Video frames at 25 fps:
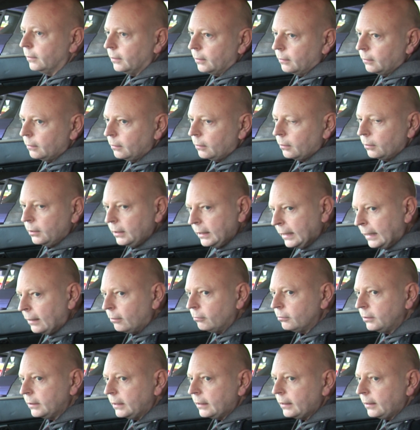that the
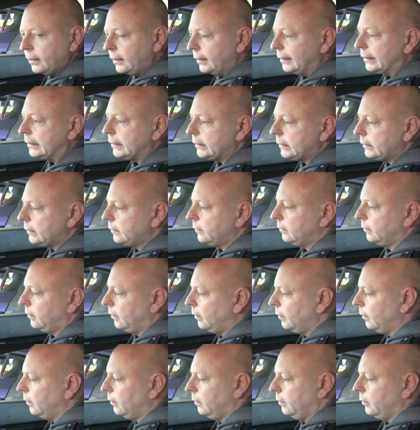Audi is
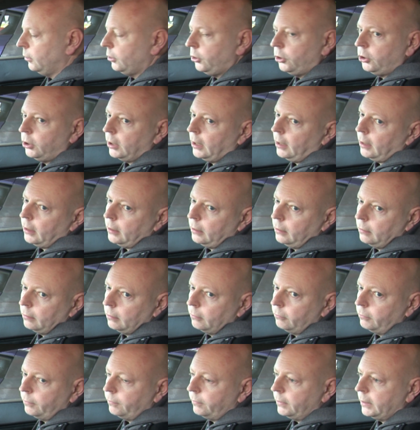shared
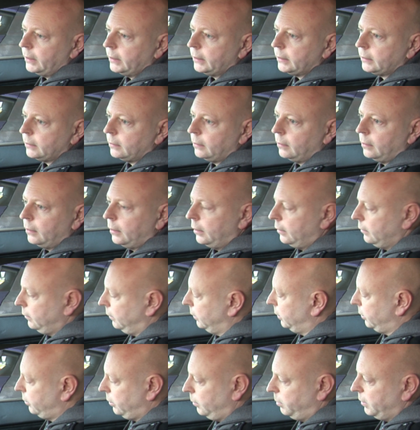with this. You
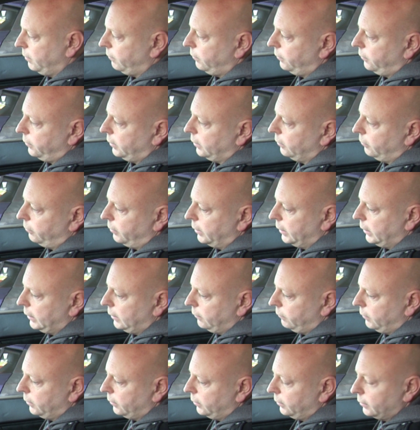strip everything away,
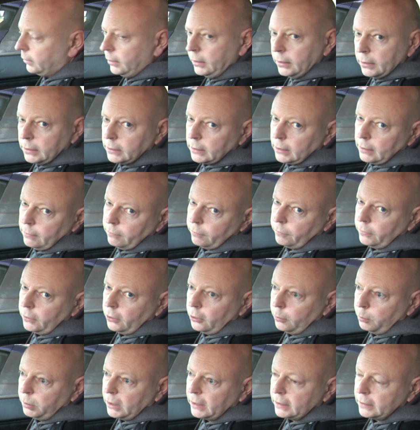you've got your same floor
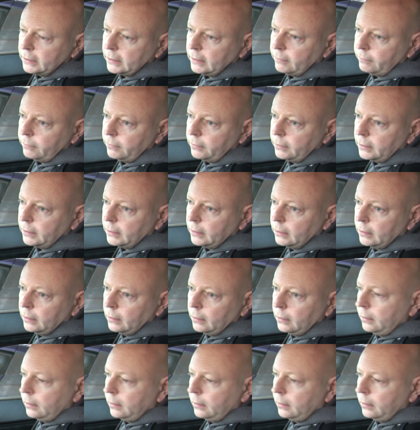plan and everything,